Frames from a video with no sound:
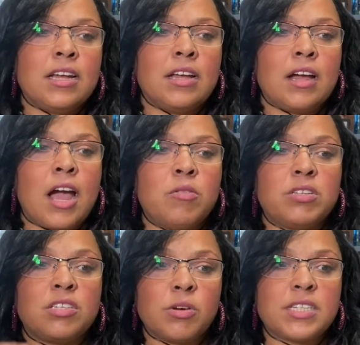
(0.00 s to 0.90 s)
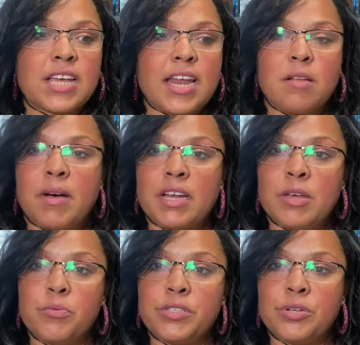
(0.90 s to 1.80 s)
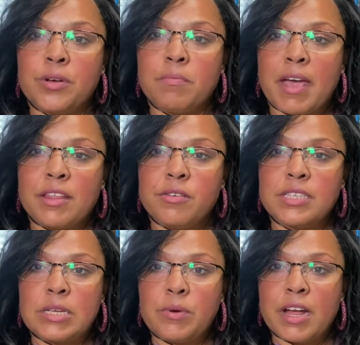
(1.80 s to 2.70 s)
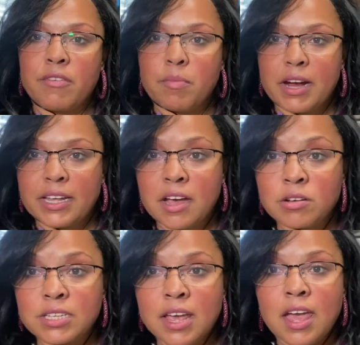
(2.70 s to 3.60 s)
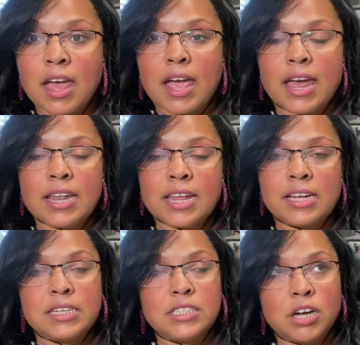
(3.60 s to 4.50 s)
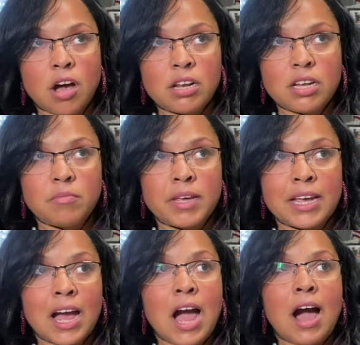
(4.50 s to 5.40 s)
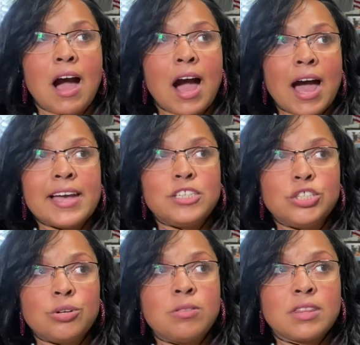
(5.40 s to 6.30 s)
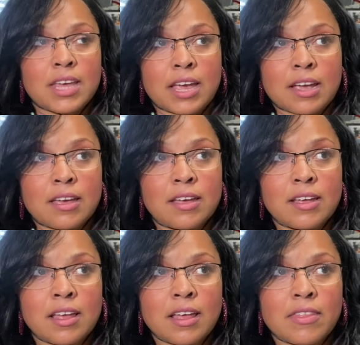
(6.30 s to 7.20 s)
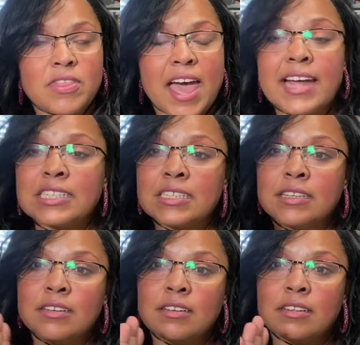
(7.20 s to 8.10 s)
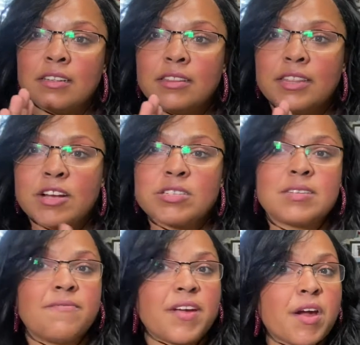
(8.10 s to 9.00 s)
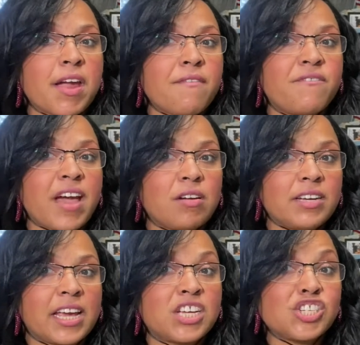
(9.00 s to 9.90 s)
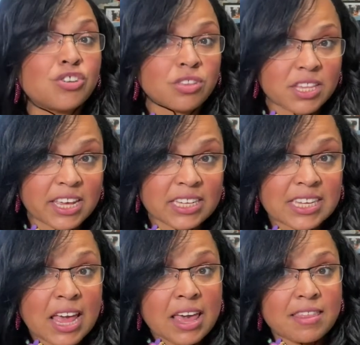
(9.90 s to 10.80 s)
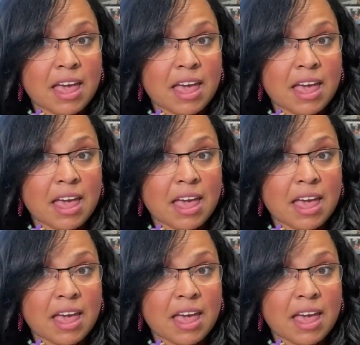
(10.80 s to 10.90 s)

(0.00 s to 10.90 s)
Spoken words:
I was so excited about he was doing MathUSee with everybody else, and then it dawned on me, I do think that there's some very foundational things that